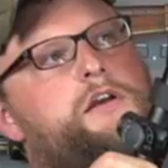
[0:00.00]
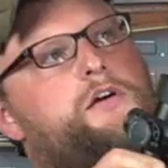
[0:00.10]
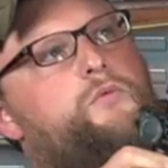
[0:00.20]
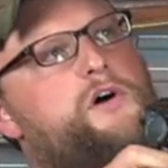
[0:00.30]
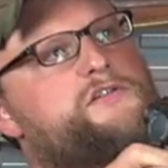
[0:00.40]

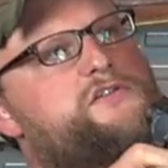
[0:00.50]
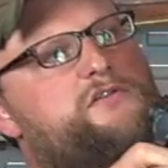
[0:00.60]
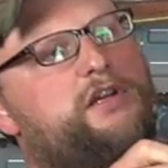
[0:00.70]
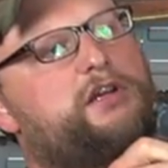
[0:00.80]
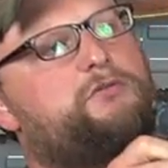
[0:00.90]
Once
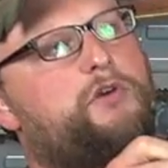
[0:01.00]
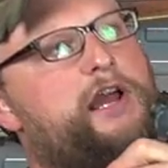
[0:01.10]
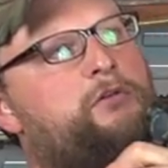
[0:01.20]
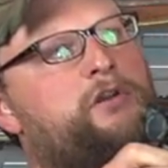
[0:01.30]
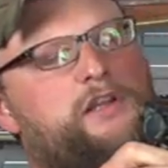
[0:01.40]
the
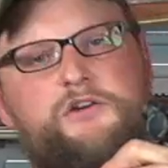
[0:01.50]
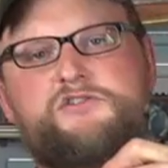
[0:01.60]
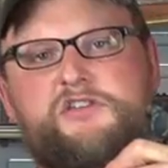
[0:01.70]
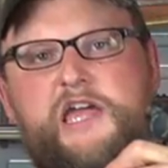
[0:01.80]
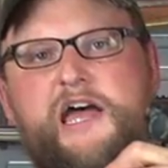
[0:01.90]
round
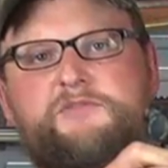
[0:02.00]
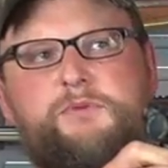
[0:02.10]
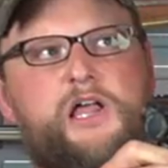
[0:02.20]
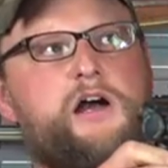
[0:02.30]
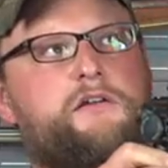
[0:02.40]
clears the gas
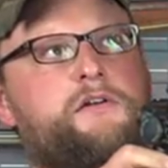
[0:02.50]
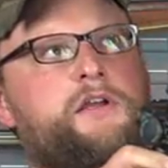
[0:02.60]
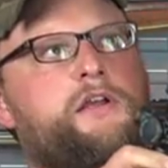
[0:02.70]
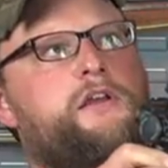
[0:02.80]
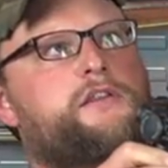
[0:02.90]
block,
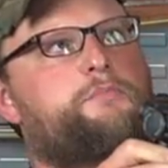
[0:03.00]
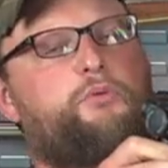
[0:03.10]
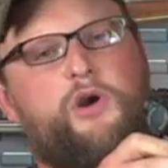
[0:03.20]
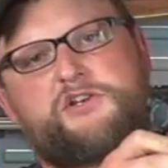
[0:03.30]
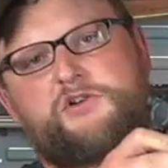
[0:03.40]
the
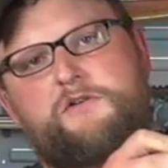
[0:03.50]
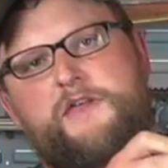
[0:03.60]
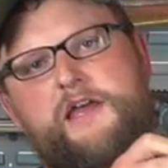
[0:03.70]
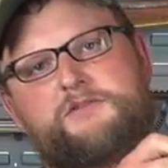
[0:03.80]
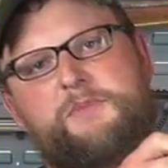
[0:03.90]
pressure
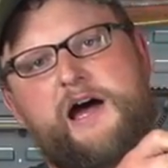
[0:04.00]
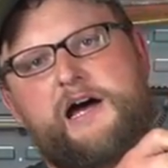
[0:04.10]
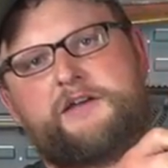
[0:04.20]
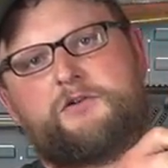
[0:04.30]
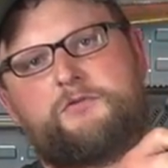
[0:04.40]
that is
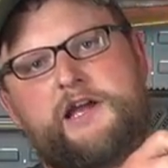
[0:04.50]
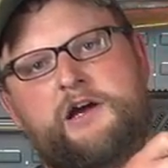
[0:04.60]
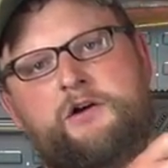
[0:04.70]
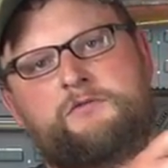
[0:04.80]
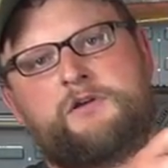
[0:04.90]
behind the
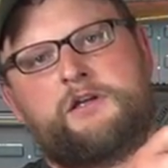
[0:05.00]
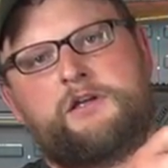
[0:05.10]
round